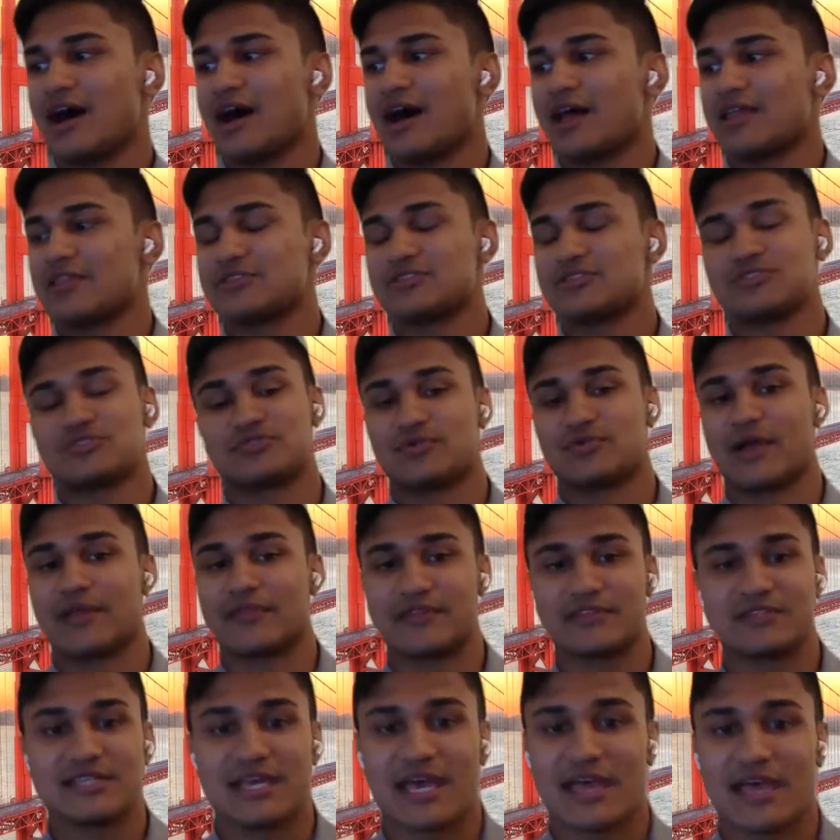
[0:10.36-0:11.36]
This is around
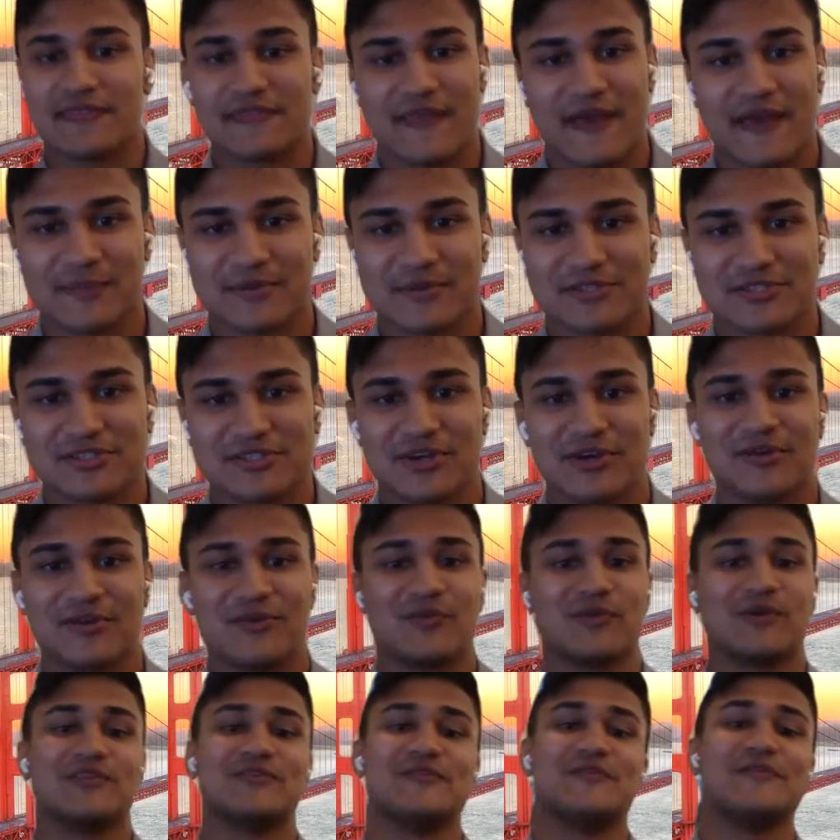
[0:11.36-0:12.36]
the 10th episode.
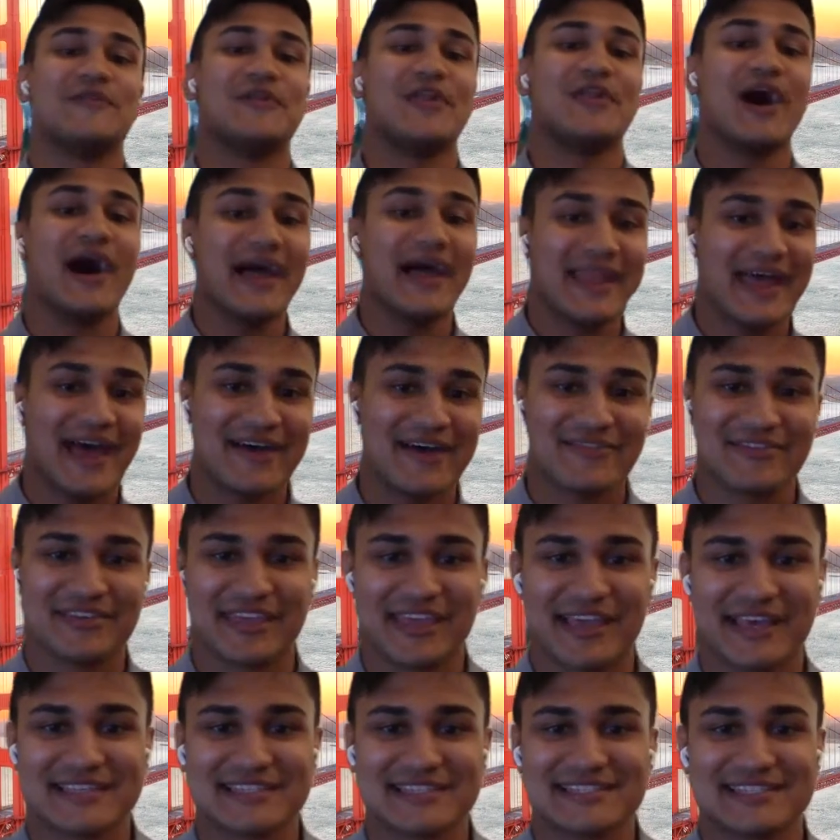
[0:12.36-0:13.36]
We do not have a
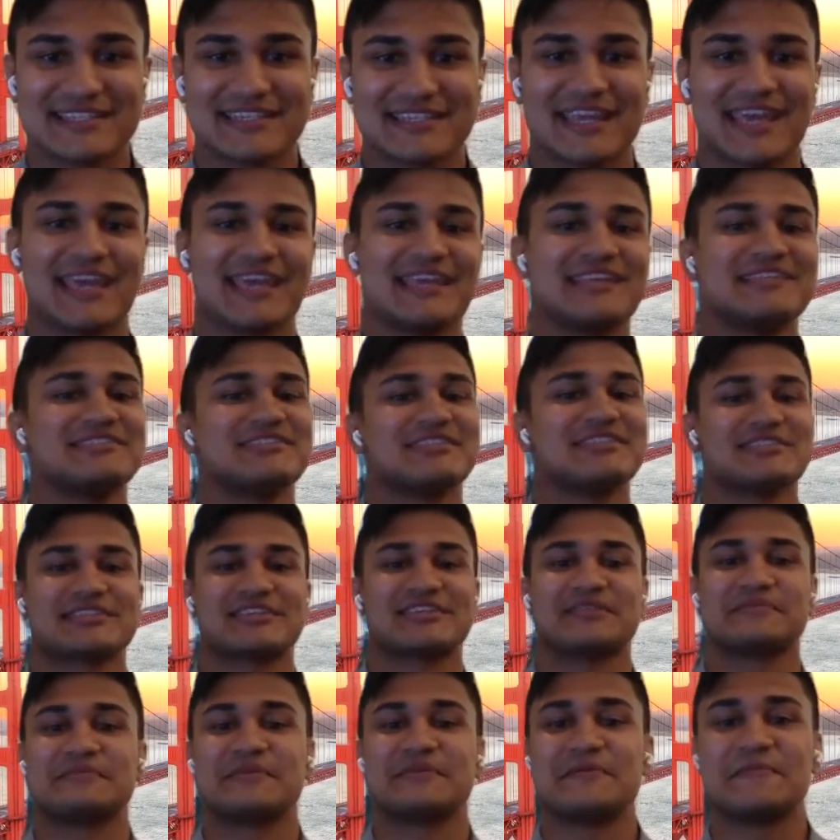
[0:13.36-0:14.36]
guest today. It's just
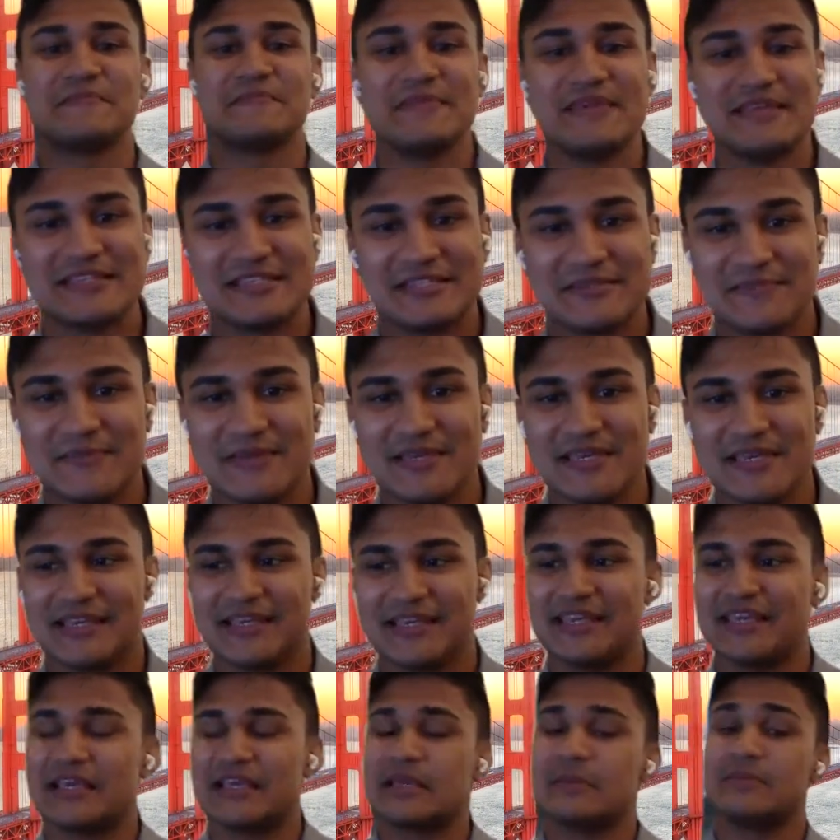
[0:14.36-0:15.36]
going to be me
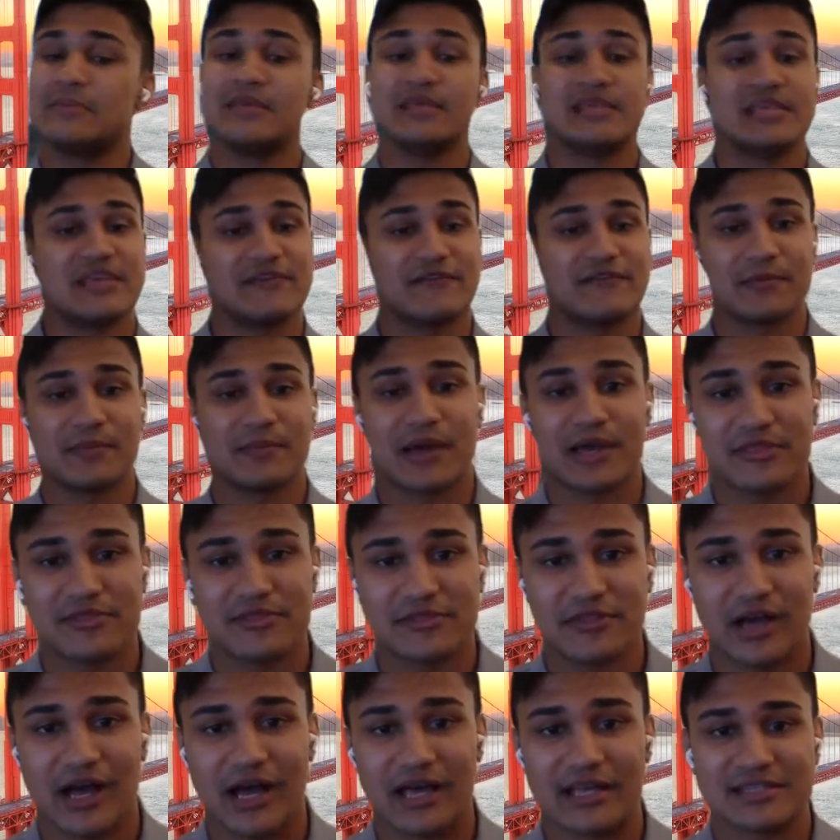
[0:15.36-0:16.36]
speaking, me giving my
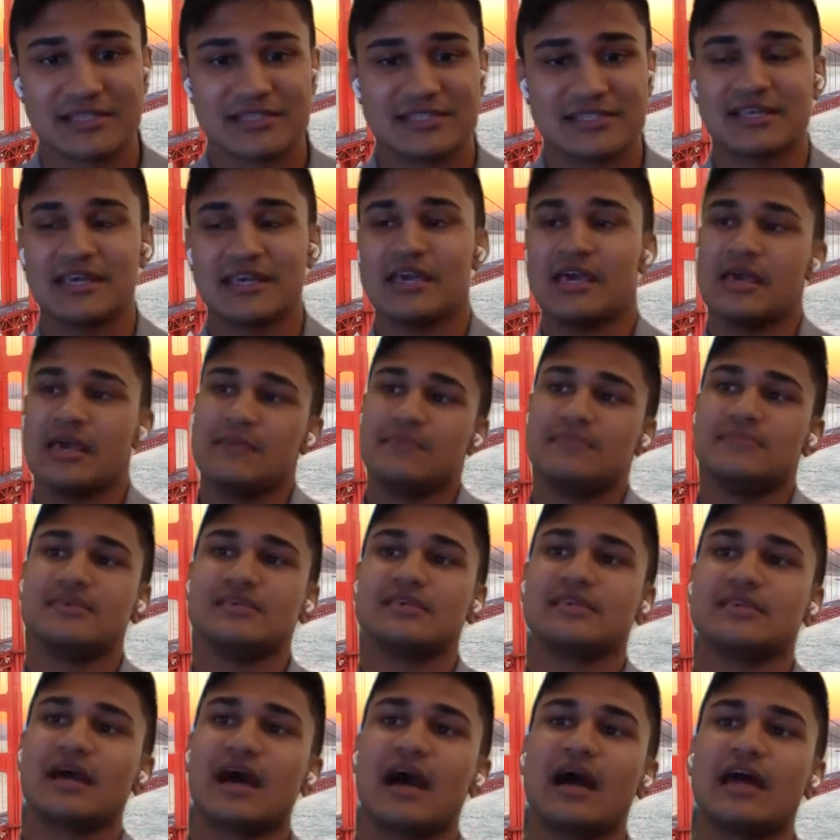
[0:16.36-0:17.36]
thoughts, me
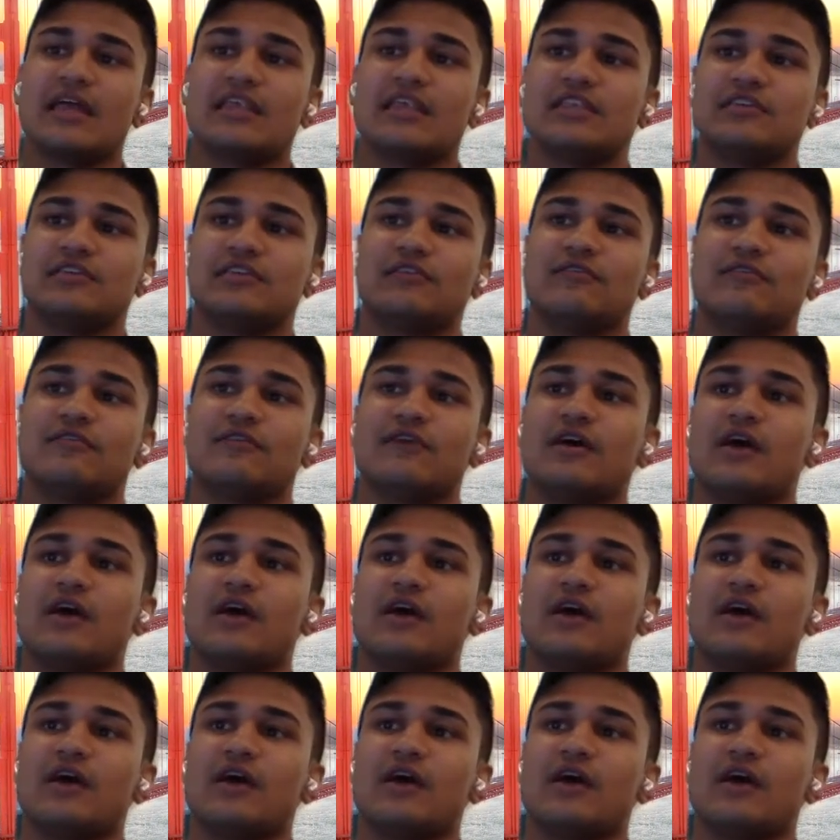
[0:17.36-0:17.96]
kind of